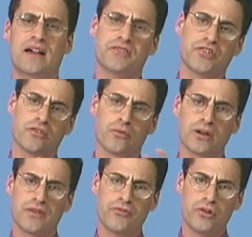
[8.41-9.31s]
You have to sort of
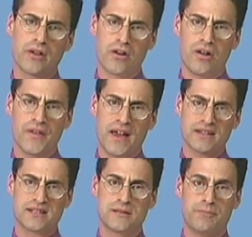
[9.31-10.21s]
work it through, get all the
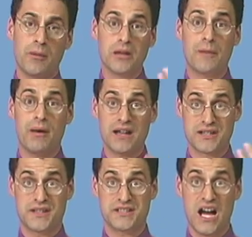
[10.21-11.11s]
x's to bubble up
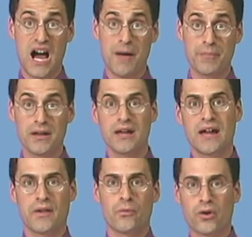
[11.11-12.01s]
onto the top,
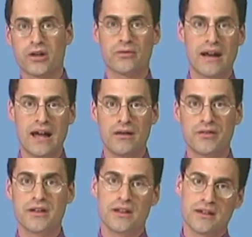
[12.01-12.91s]
and then work
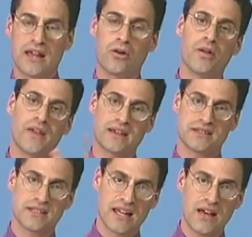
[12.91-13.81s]
around, get all the
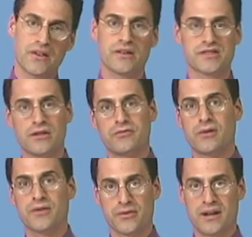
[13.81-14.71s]
x's together, and so
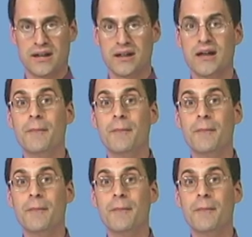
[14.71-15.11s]
forth. Great.